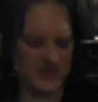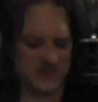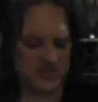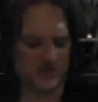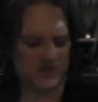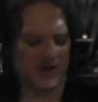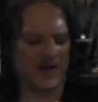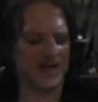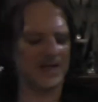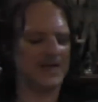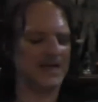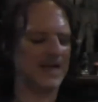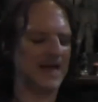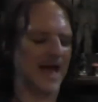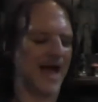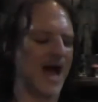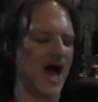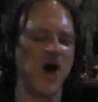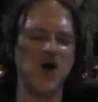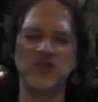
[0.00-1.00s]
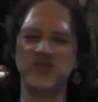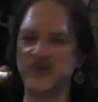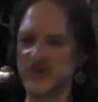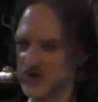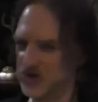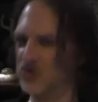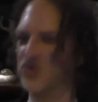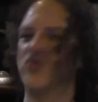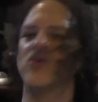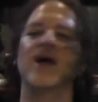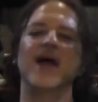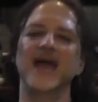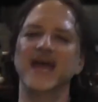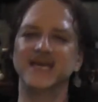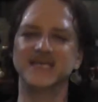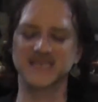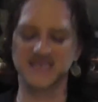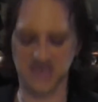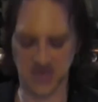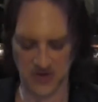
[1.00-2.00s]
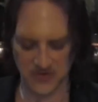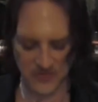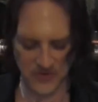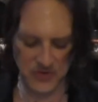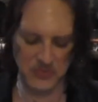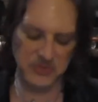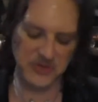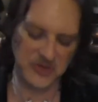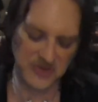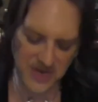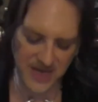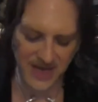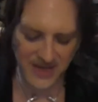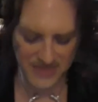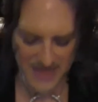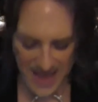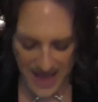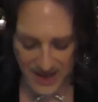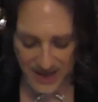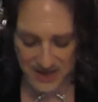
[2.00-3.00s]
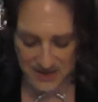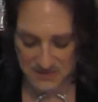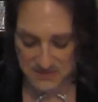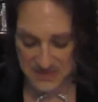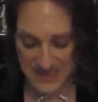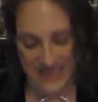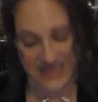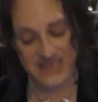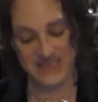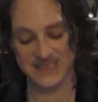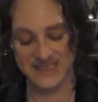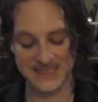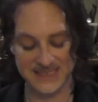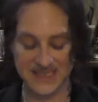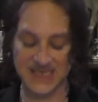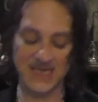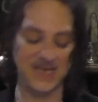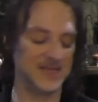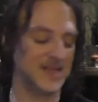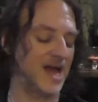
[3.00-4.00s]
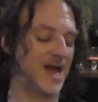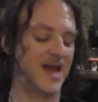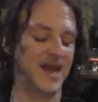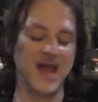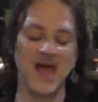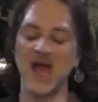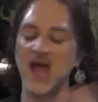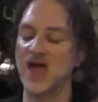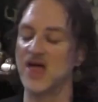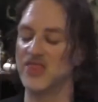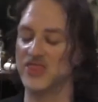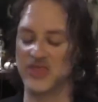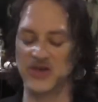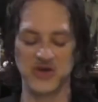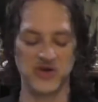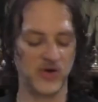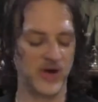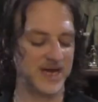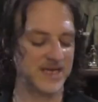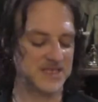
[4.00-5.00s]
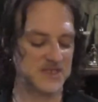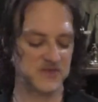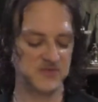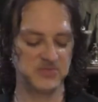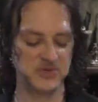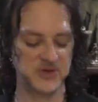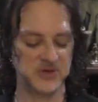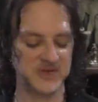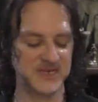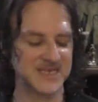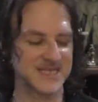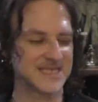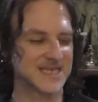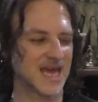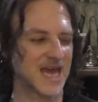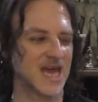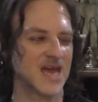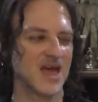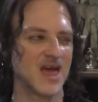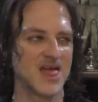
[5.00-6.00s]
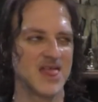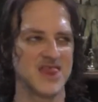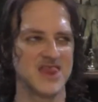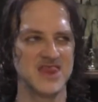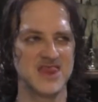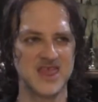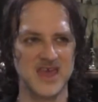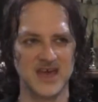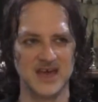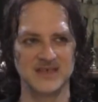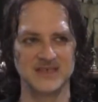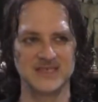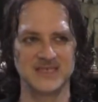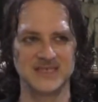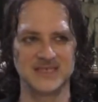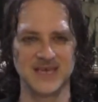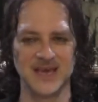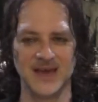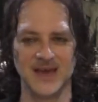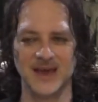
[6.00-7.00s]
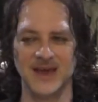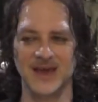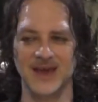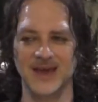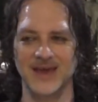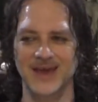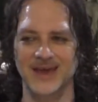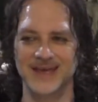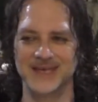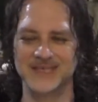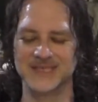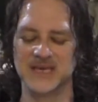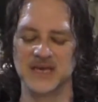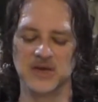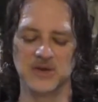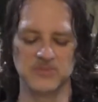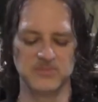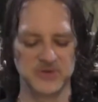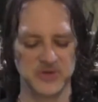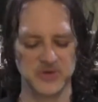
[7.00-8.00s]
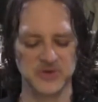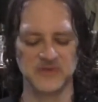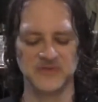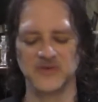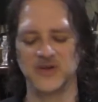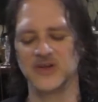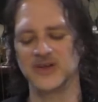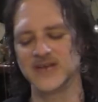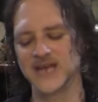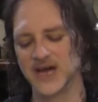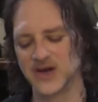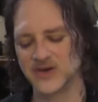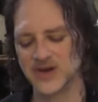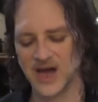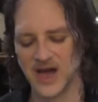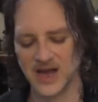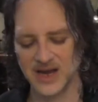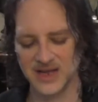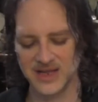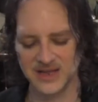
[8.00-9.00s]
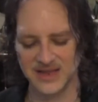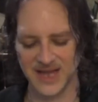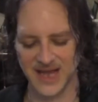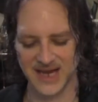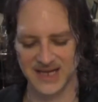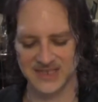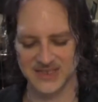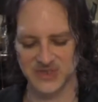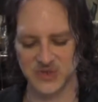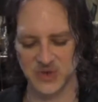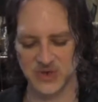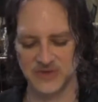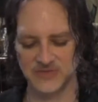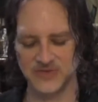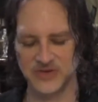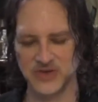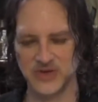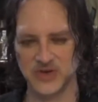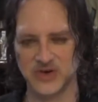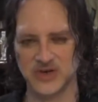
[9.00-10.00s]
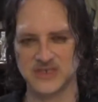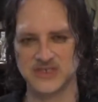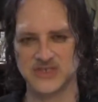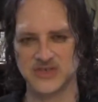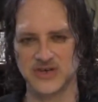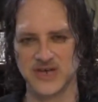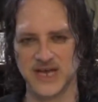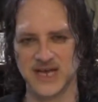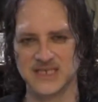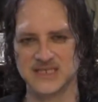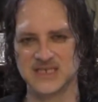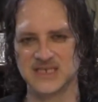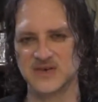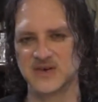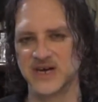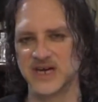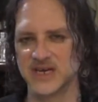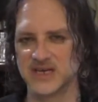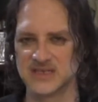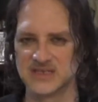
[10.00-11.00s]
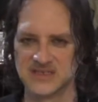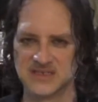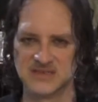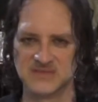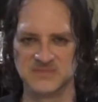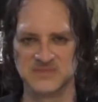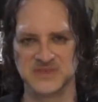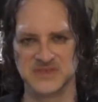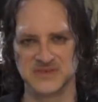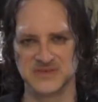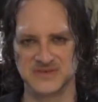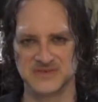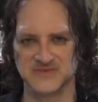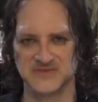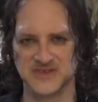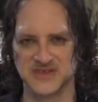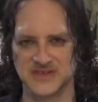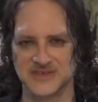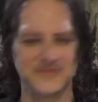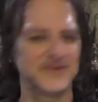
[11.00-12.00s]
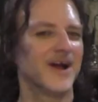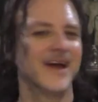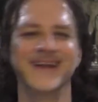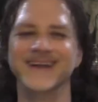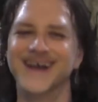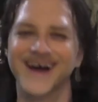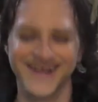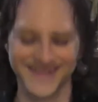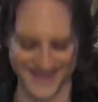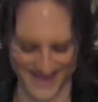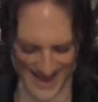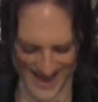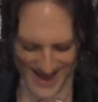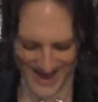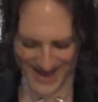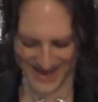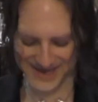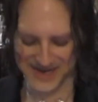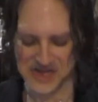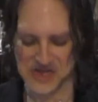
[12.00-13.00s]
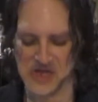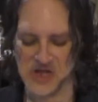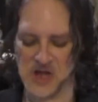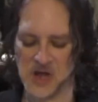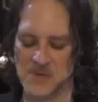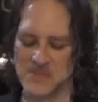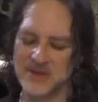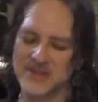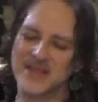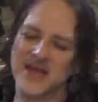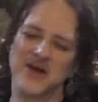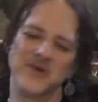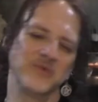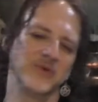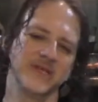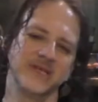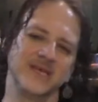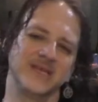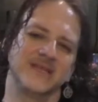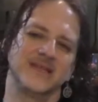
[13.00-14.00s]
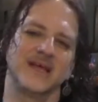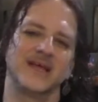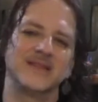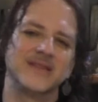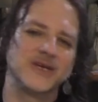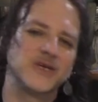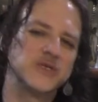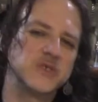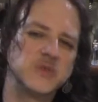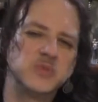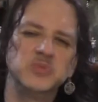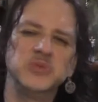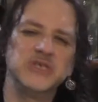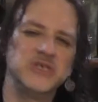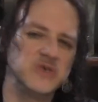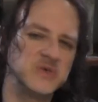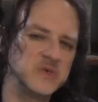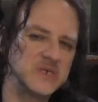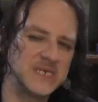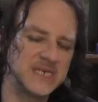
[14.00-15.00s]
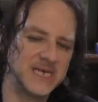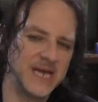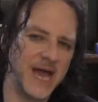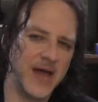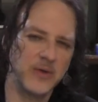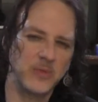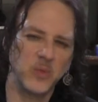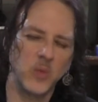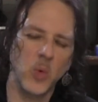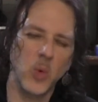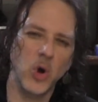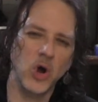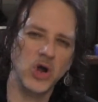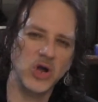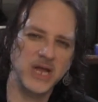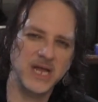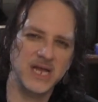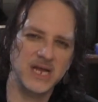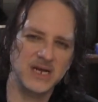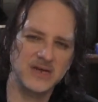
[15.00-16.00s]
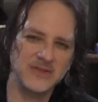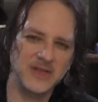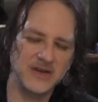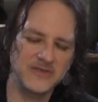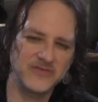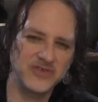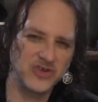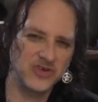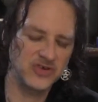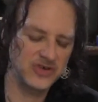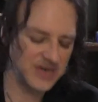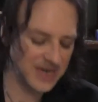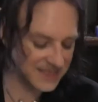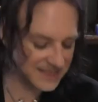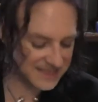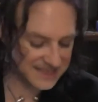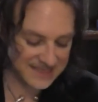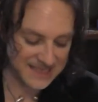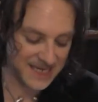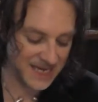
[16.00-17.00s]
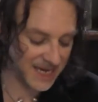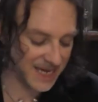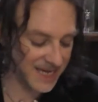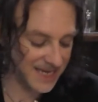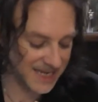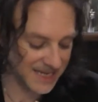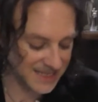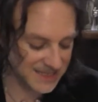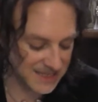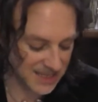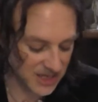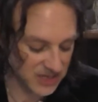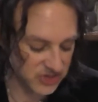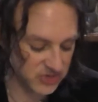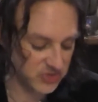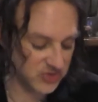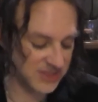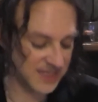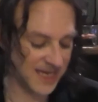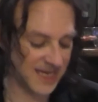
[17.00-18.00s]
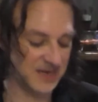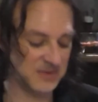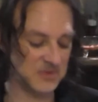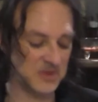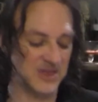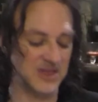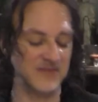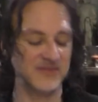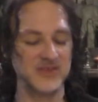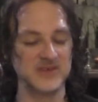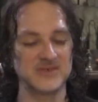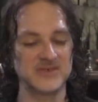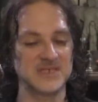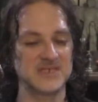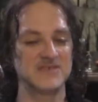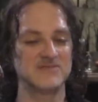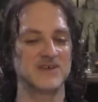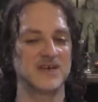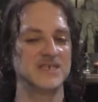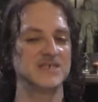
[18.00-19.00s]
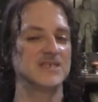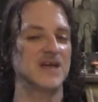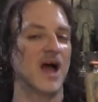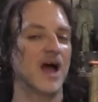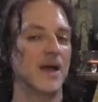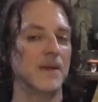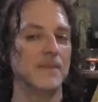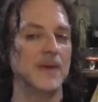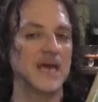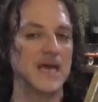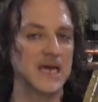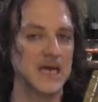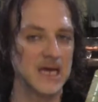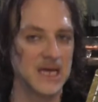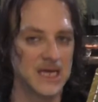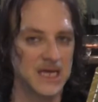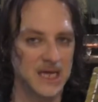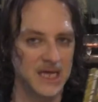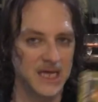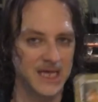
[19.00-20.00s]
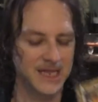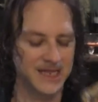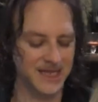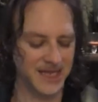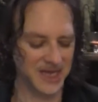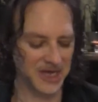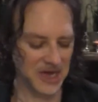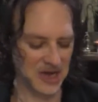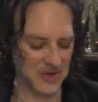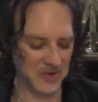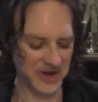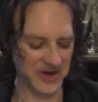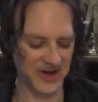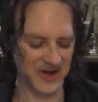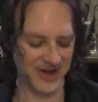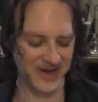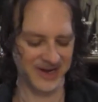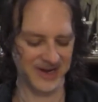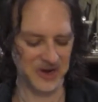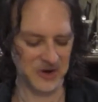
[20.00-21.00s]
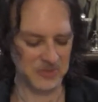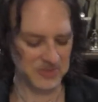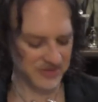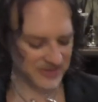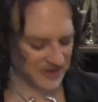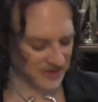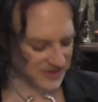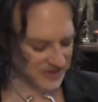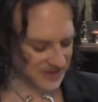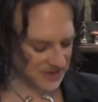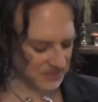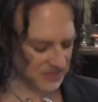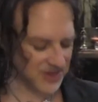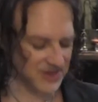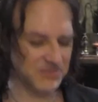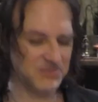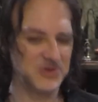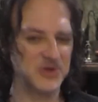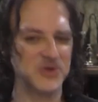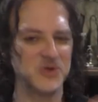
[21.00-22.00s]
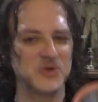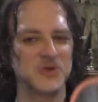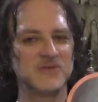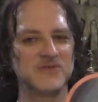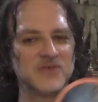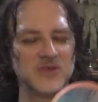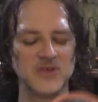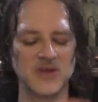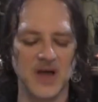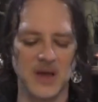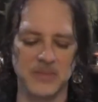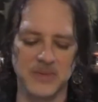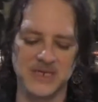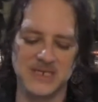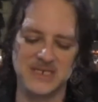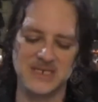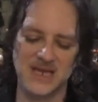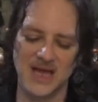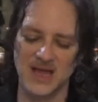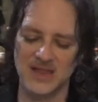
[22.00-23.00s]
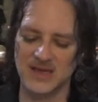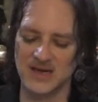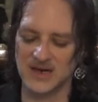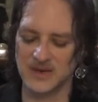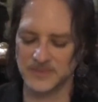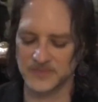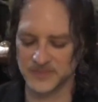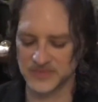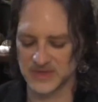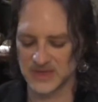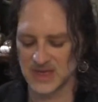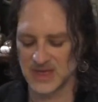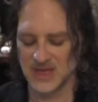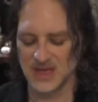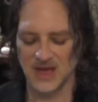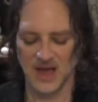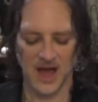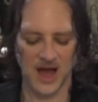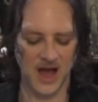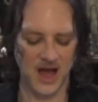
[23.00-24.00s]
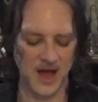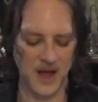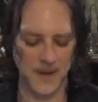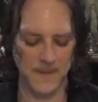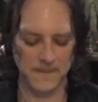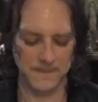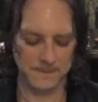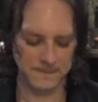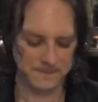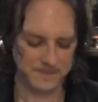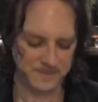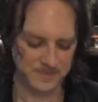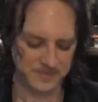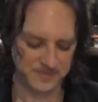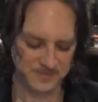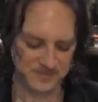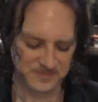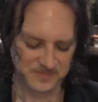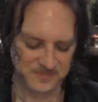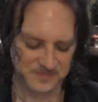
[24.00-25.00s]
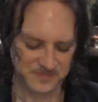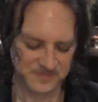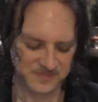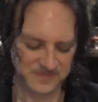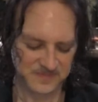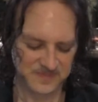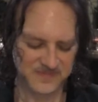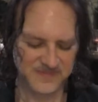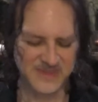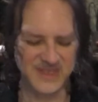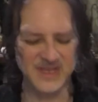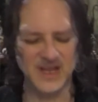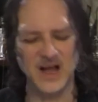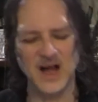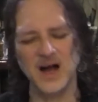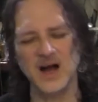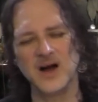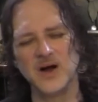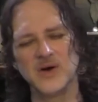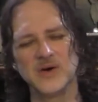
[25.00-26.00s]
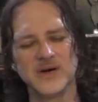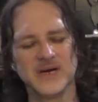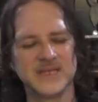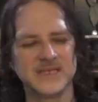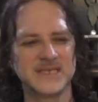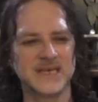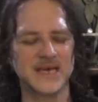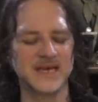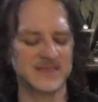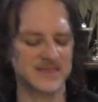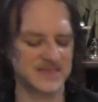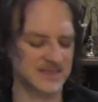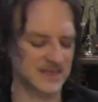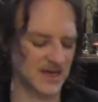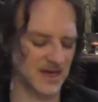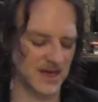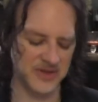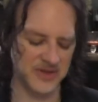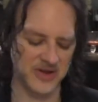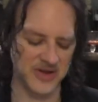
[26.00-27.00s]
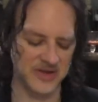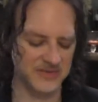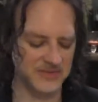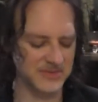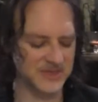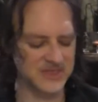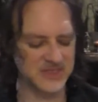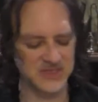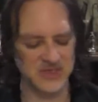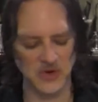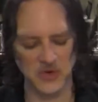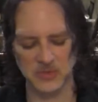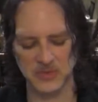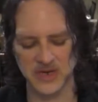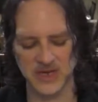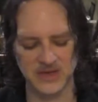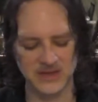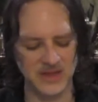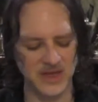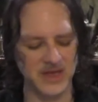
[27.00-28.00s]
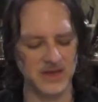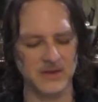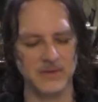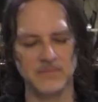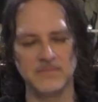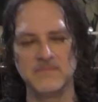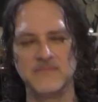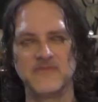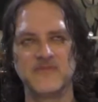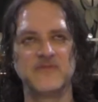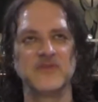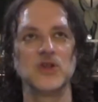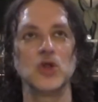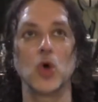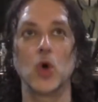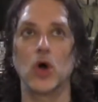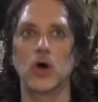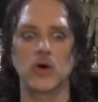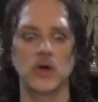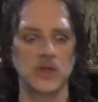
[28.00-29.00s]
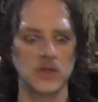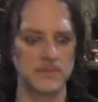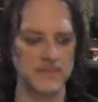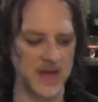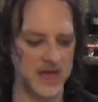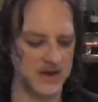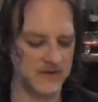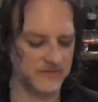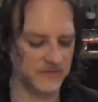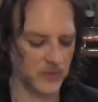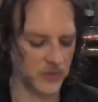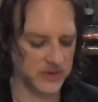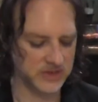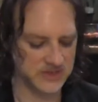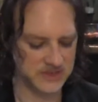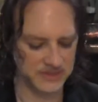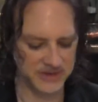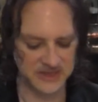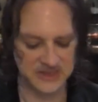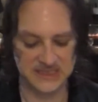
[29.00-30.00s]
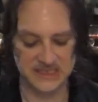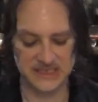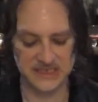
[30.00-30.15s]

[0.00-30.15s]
to allow the grace of your beauty, and that can mean seeing that the grace of beauty is like this is beautiful. Now, not in that sort of New York sarcastic way, beautiful, right? Not that, but that really, that there is beauty at work here, that if you're not seeing it, it's understandable if there's a divine timing thing going on here, but there's something beautiful coming together. Um, Oh, it's it's they're giving me so many like floral metaphors about